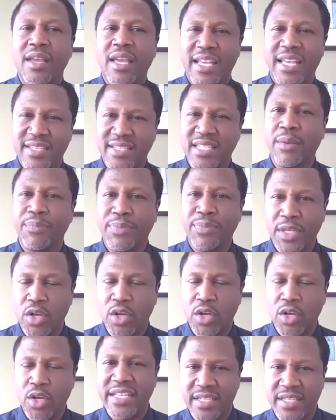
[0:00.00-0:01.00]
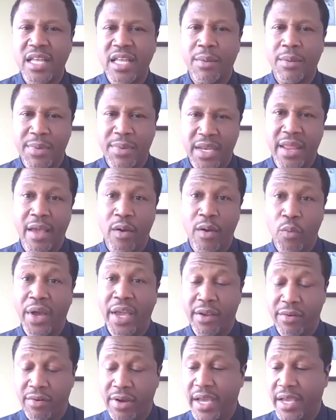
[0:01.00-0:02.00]
and something great's coming that
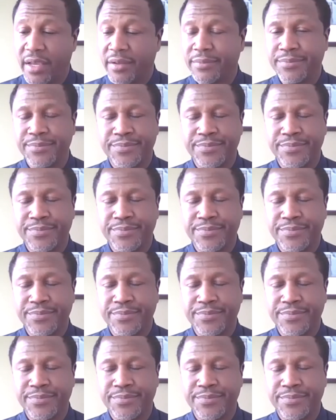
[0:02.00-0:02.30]
way, right?